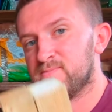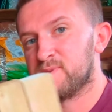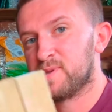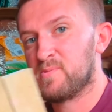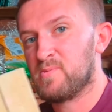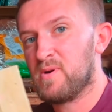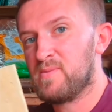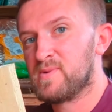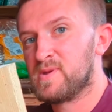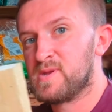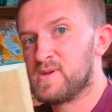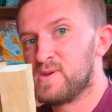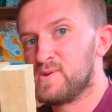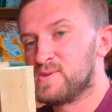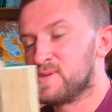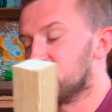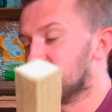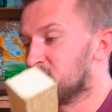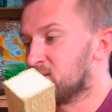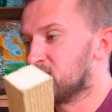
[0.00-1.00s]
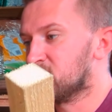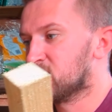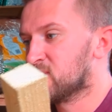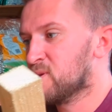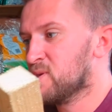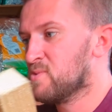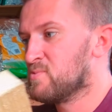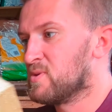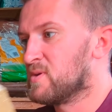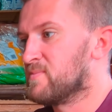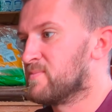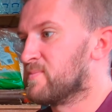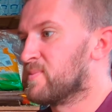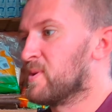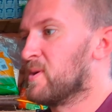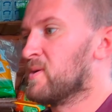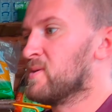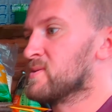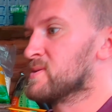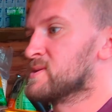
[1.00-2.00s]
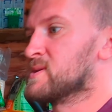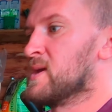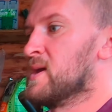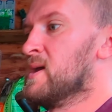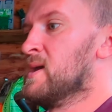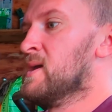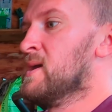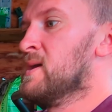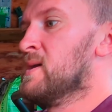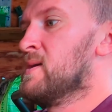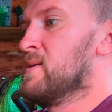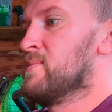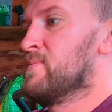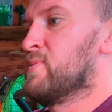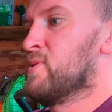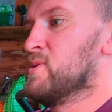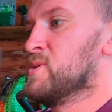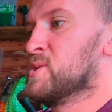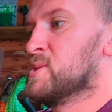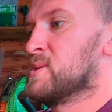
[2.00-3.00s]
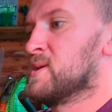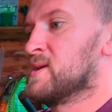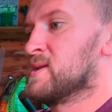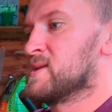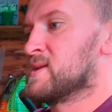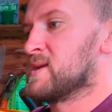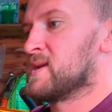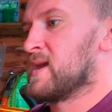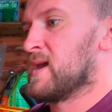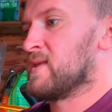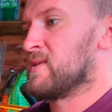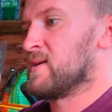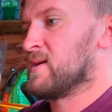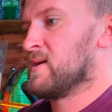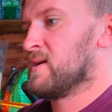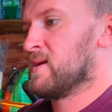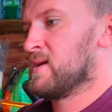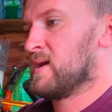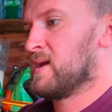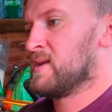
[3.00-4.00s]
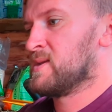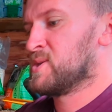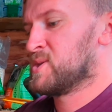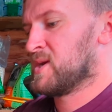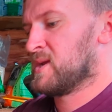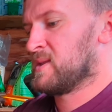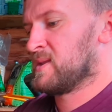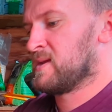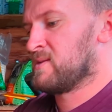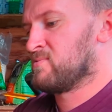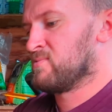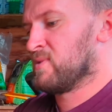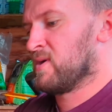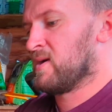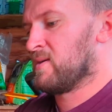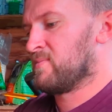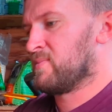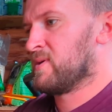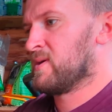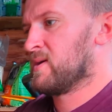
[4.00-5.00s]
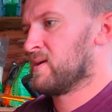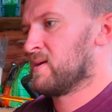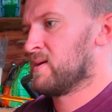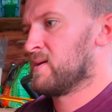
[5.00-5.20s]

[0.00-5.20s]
So what I'm going to use is these two wooden blocks, push it together, and gently rub.